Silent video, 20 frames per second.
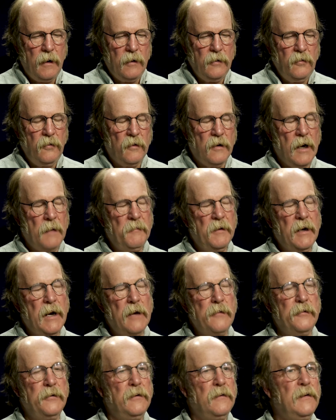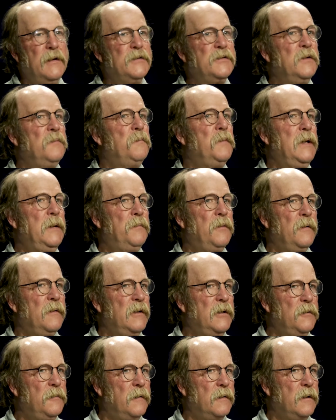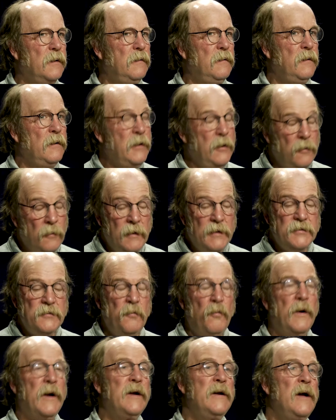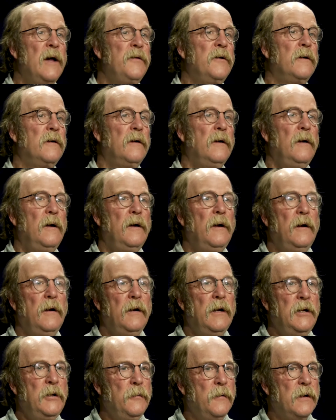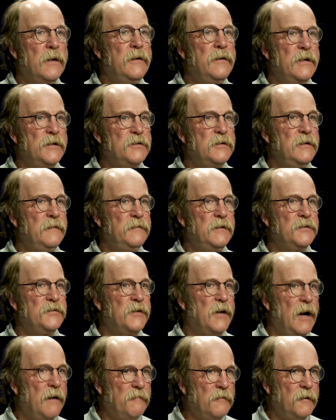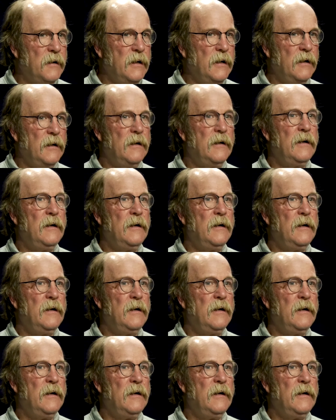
you come together and you listen you listen to one another into a condition of discovery.